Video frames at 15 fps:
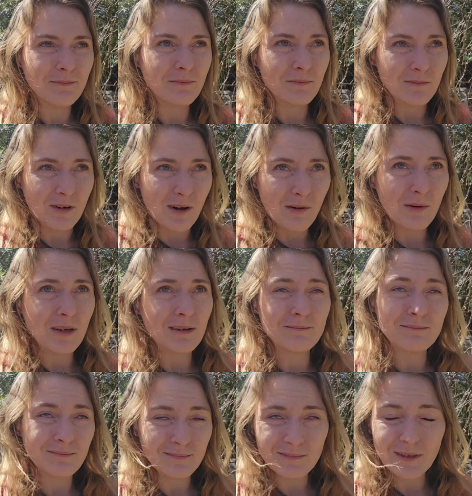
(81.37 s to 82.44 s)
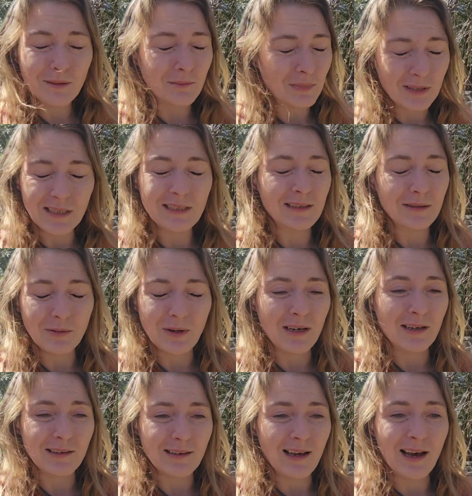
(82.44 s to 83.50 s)
knowing completely
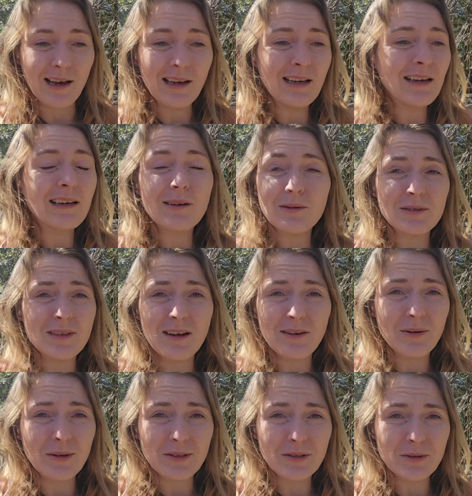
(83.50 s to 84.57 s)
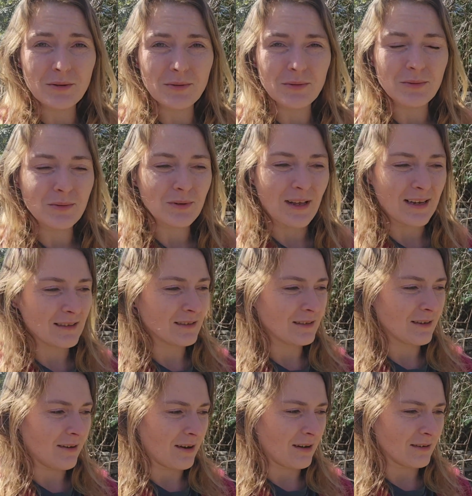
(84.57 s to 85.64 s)
well that it was not going to last
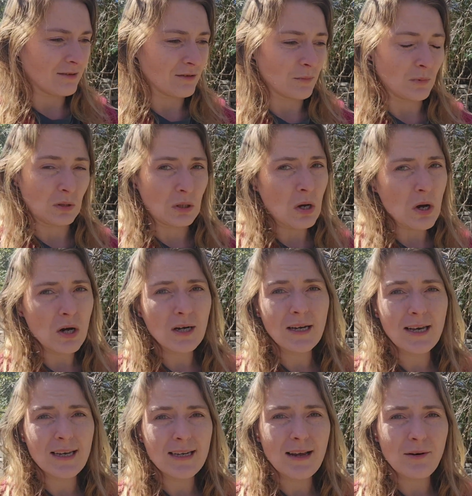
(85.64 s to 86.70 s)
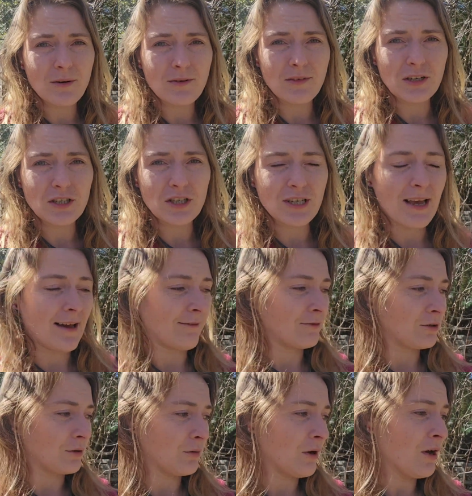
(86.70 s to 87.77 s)
super long and I would eventually have
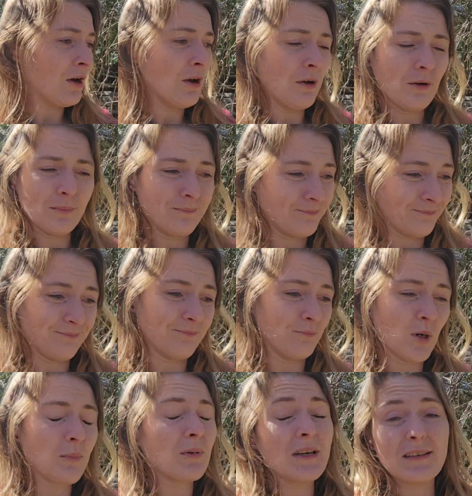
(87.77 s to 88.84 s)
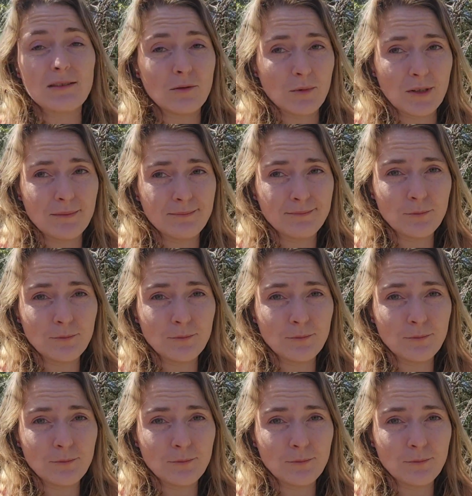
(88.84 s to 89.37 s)
to replace the wood.